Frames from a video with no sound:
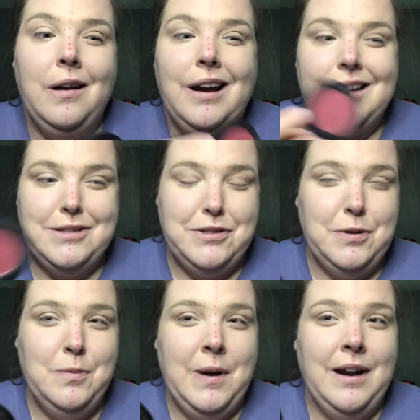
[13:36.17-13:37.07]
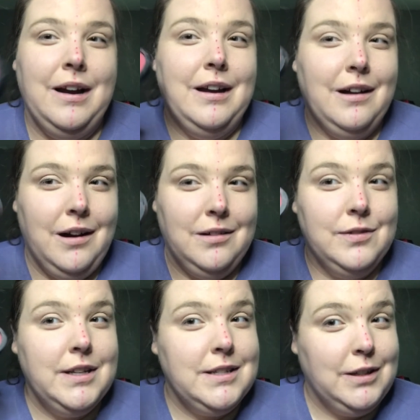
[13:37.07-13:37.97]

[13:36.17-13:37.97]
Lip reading: I still wear it, obviously,